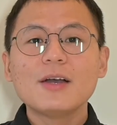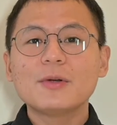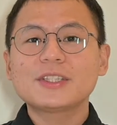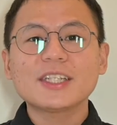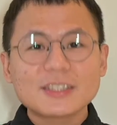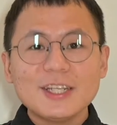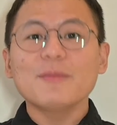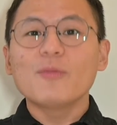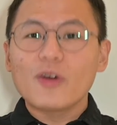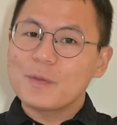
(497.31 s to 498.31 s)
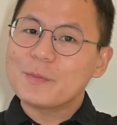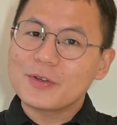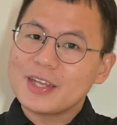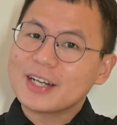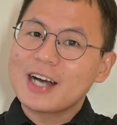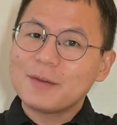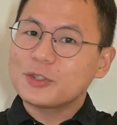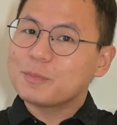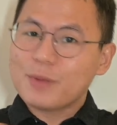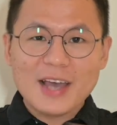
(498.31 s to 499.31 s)
We just need more people that come
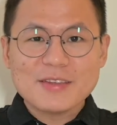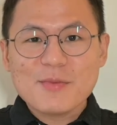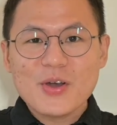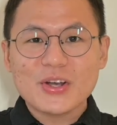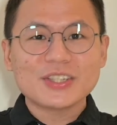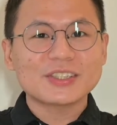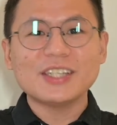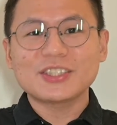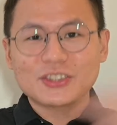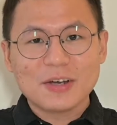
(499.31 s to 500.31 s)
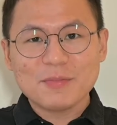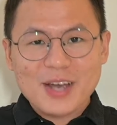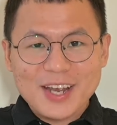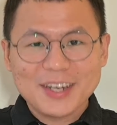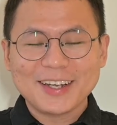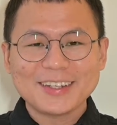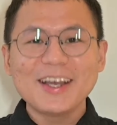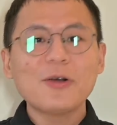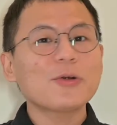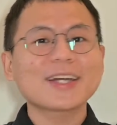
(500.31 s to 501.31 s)
to buy the miners and start mining
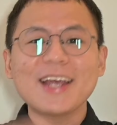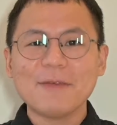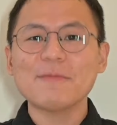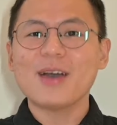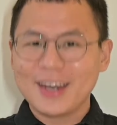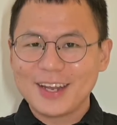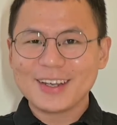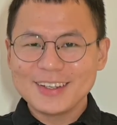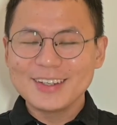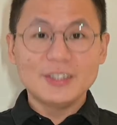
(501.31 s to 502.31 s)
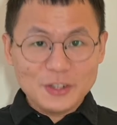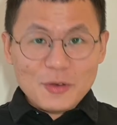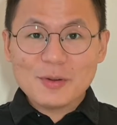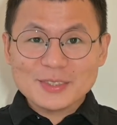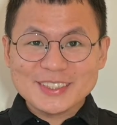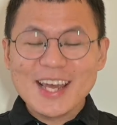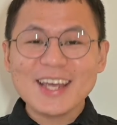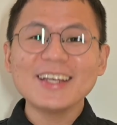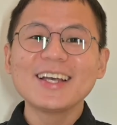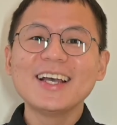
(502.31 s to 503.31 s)
or keep mining. You know what I'm
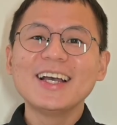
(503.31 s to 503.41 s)
saying?